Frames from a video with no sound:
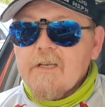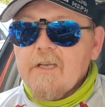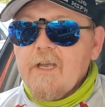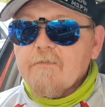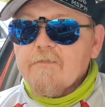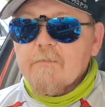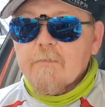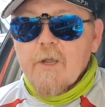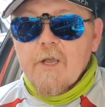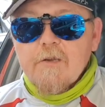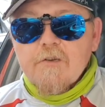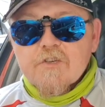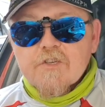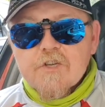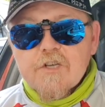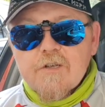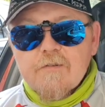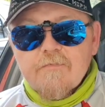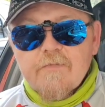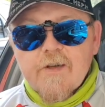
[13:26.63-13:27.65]
If I'm going to
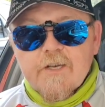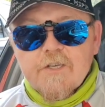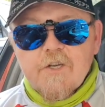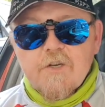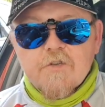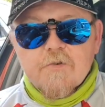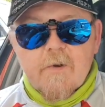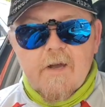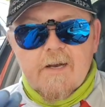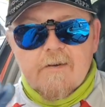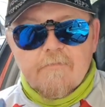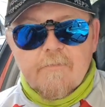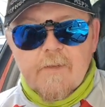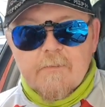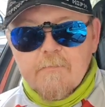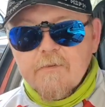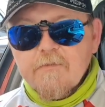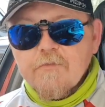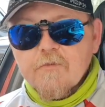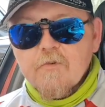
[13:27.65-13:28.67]
certain venues where I've
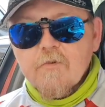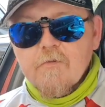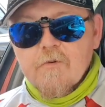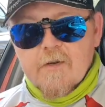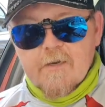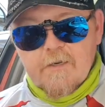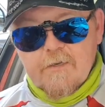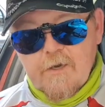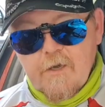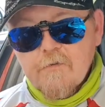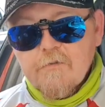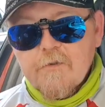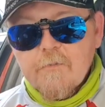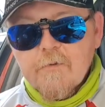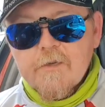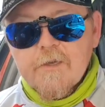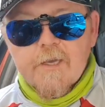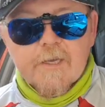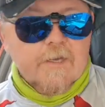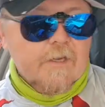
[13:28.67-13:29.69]
been before and I know they
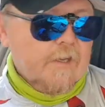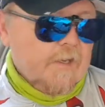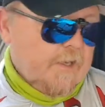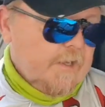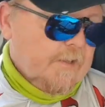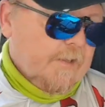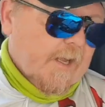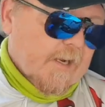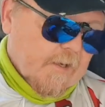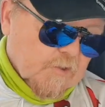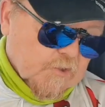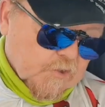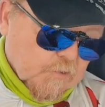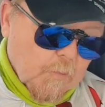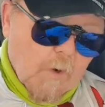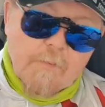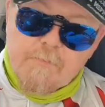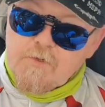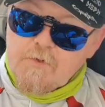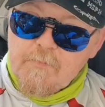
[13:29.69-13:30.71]
work, then I'll
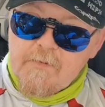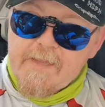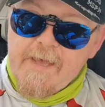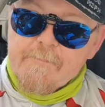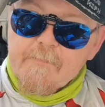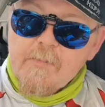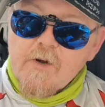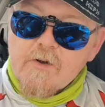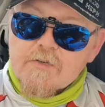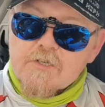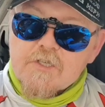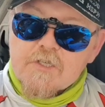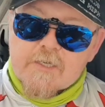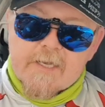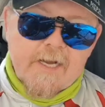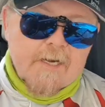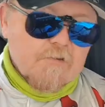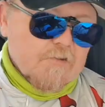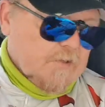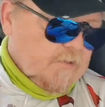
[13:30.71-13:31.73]
swap some of them boxes
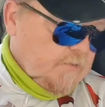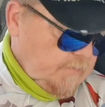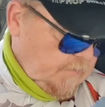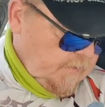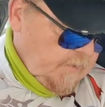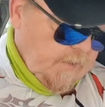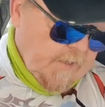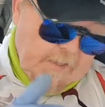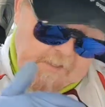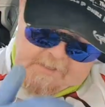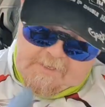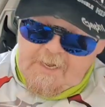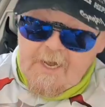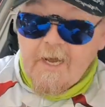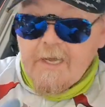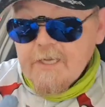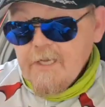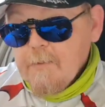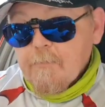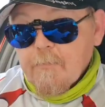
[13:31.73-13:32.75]
out, and
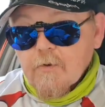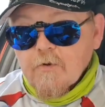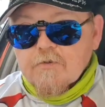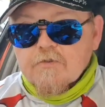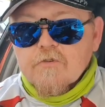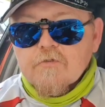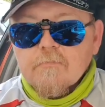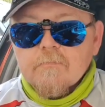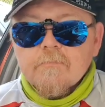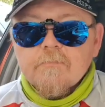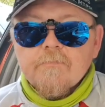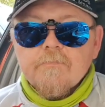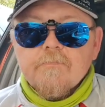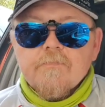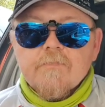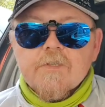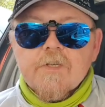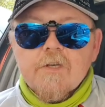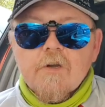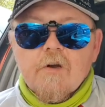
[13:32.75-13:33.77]
you put some
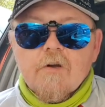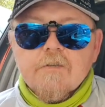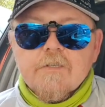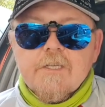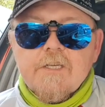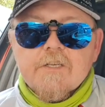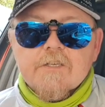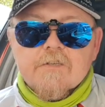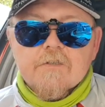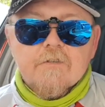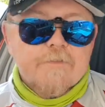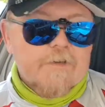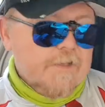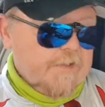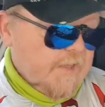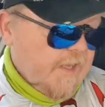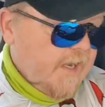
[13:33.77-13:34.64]
TRD stuff in